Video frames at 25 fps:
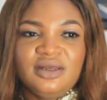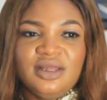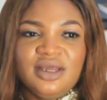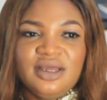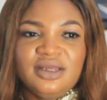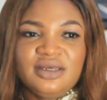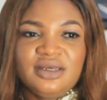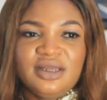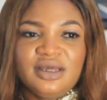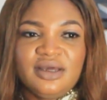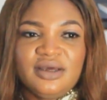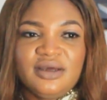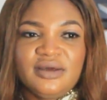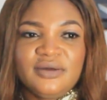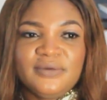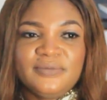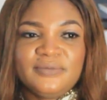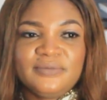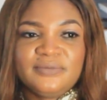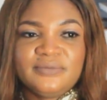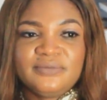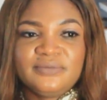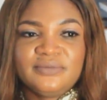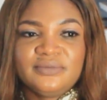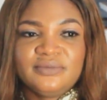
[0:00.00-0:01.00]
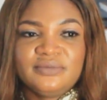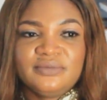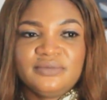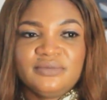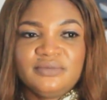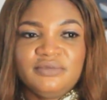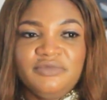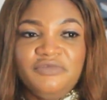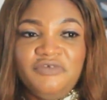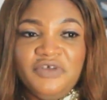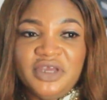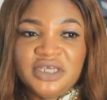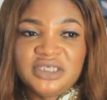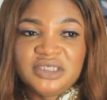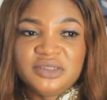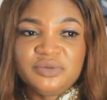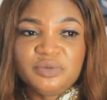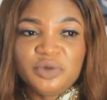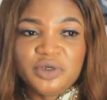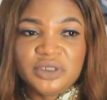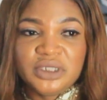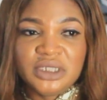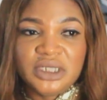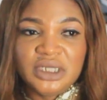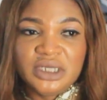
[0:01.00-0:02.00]
and face
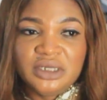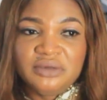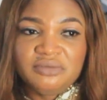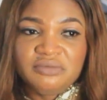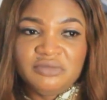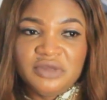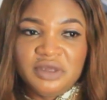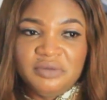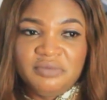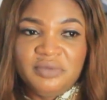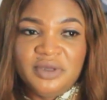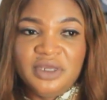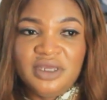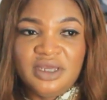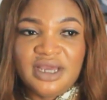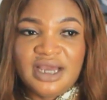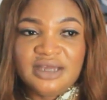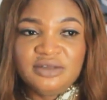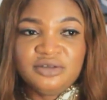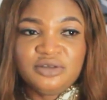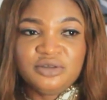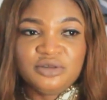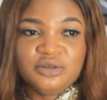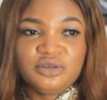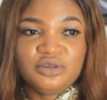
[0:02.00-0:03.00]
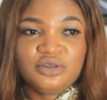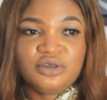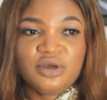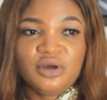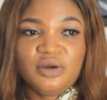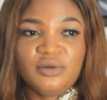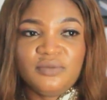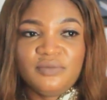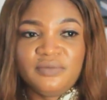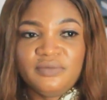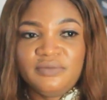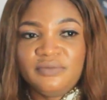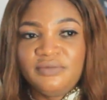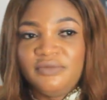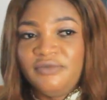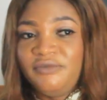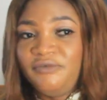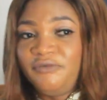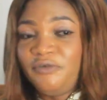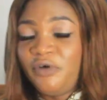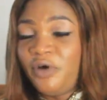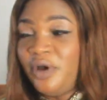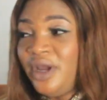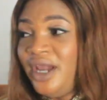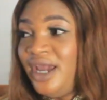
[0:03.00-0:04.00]
modeling, maybe I do some
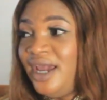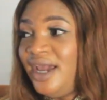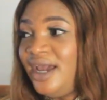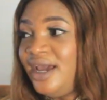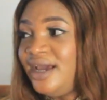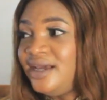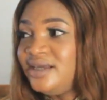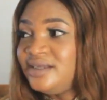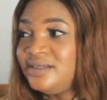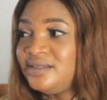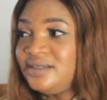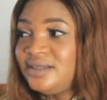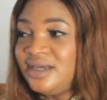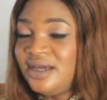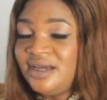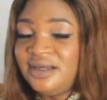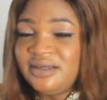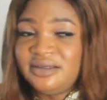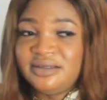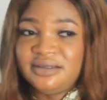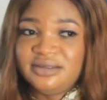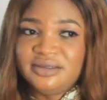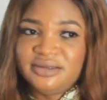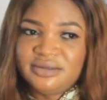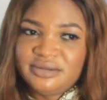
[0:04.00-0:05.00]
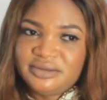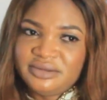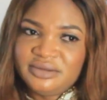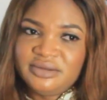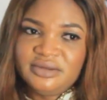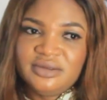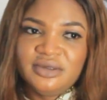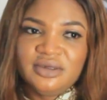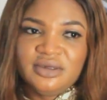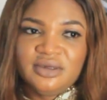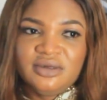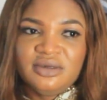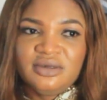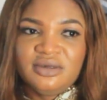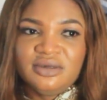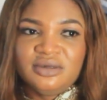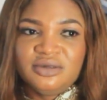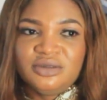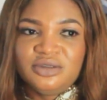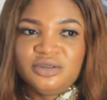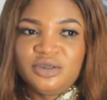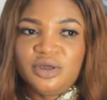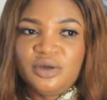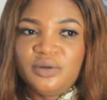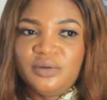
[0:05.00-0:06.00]
for hairs and
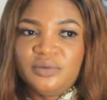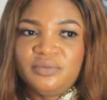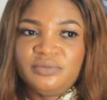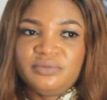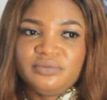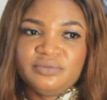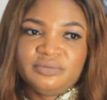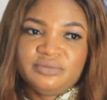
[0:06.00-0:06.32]
some.